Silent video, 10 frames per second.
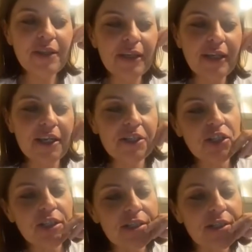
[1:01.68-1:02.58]
the
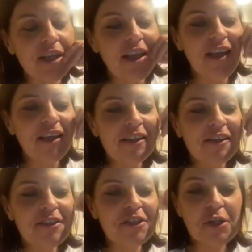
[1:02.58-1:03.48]
geishas,
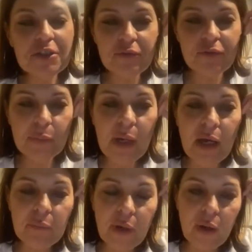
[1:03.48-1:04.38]
sort of
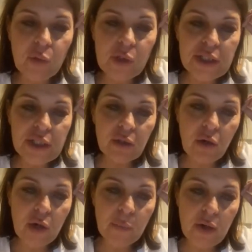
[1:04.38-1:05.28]
remember. What I
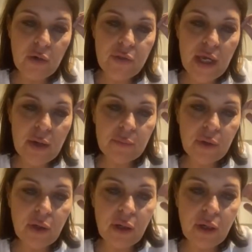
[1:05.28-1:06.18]
know about them
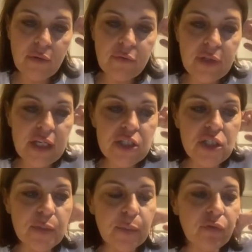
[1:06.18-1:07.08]

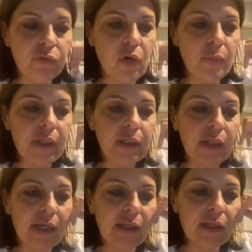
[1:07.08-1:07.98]
flashes before me
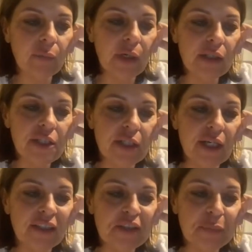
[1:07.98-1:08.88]
like
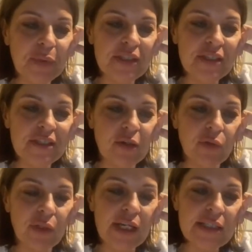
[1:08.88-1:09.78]
multicolored pieces
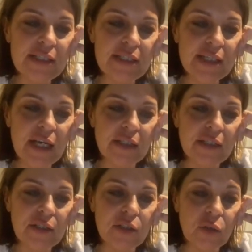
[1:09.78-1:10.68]
of glass inside
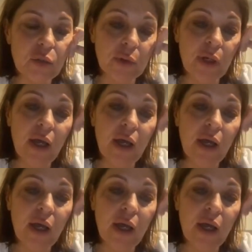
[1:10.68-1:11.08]
a tube.